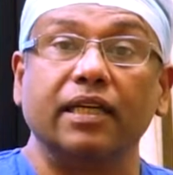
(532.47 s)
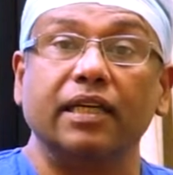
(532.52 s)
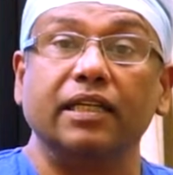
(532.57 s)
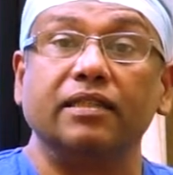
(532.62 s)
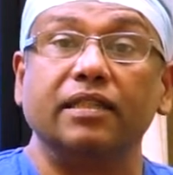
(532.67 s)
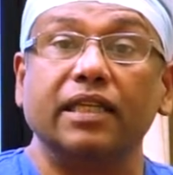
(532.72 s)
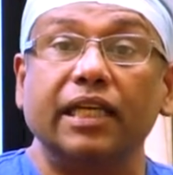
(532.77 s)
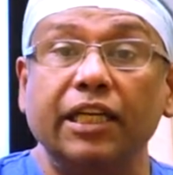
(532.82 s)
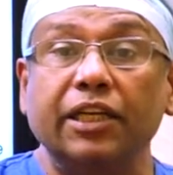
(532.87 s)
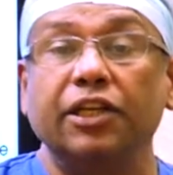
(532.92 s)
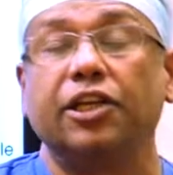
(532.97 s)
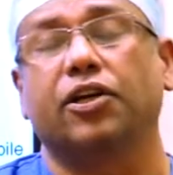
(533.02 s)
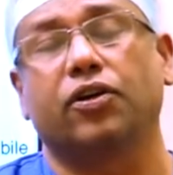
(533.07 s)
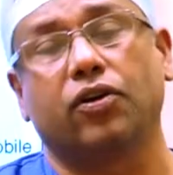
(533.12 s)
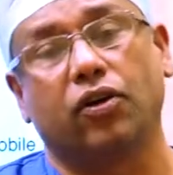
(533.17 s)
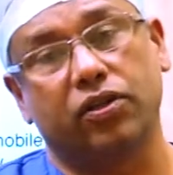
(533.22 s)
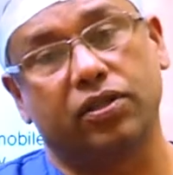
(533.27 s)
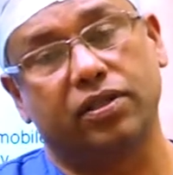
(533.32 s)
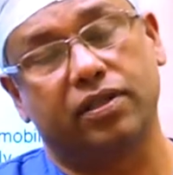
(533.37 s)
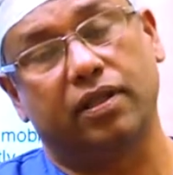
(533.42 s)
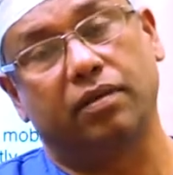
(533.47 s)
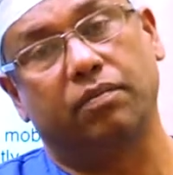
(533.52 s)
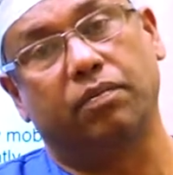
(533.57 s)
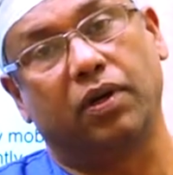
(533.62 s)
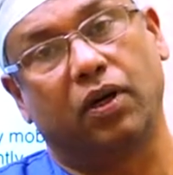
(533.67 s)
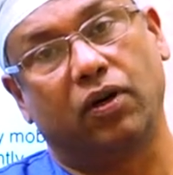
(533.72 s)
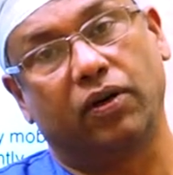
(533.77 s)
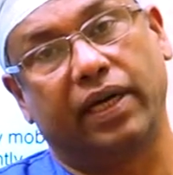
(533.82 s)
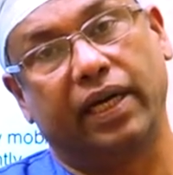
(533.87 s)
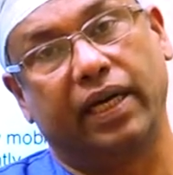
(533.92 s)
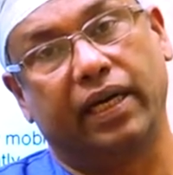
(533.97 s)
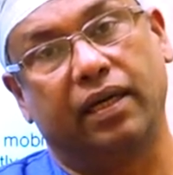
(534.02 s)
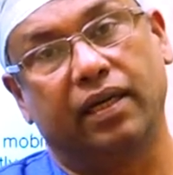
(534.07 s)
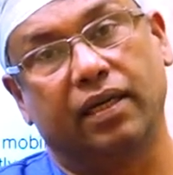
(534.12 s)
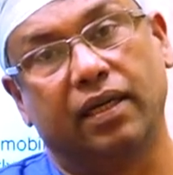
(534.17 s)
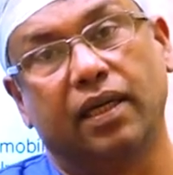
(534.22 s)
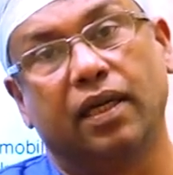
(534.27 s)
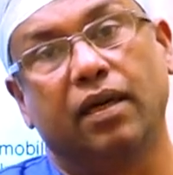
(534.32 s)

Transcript: is intercostal blockade,